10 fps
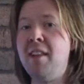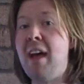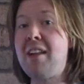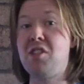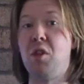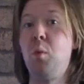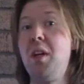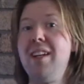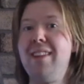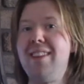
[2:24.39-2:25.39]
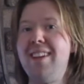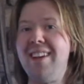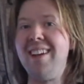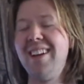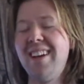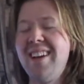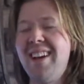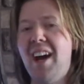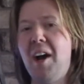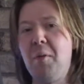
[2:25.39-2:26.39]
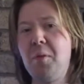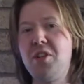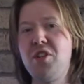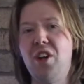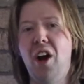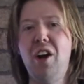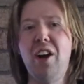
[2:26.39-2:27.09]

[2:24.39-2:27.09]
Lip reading: And that's the weird thing, which I